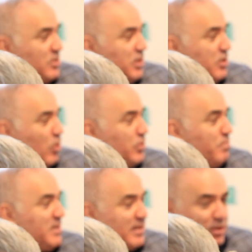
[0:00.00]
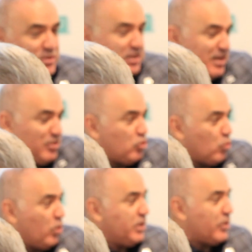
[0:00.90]
sitting on the missiles that can
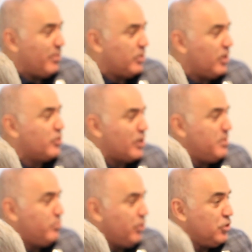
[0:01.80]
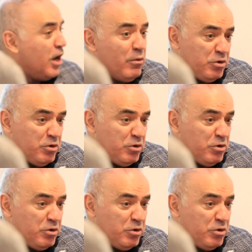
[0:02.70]
destroy the Kremlin Bridge,